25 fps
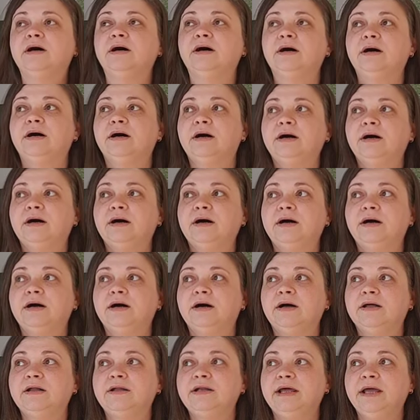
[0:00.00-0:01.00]

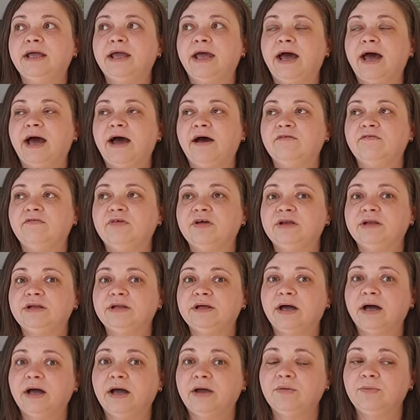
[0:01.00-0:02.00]
they have
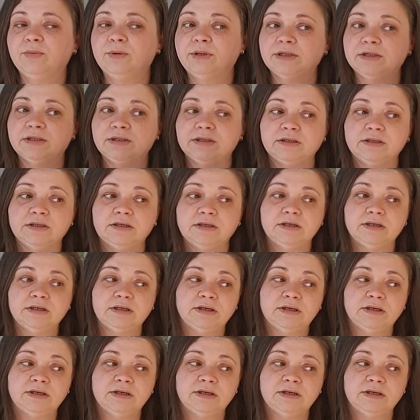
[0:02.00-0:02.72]
it, I will